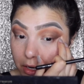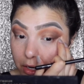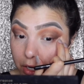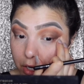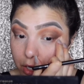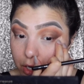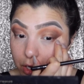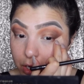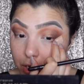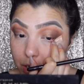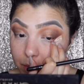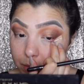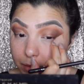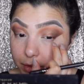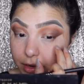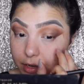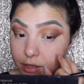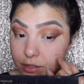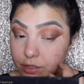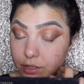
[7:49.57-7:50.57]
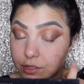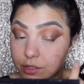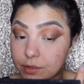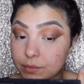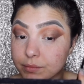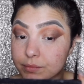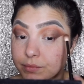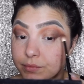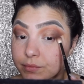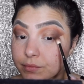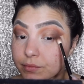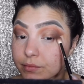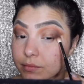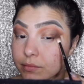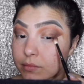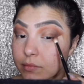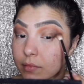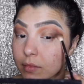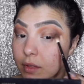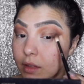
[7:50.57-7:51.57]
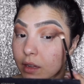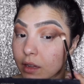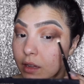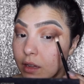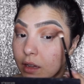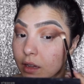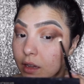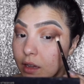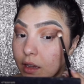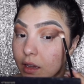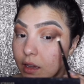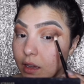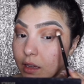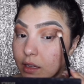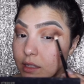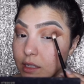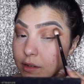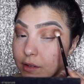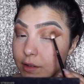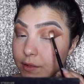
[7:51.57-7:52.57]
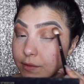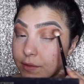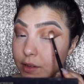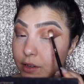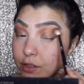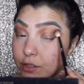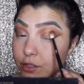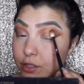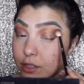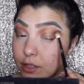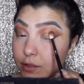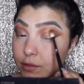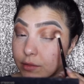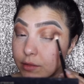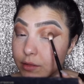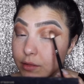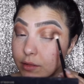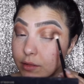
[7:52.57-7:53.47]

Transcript: no, we're gonna change it. That's how I function.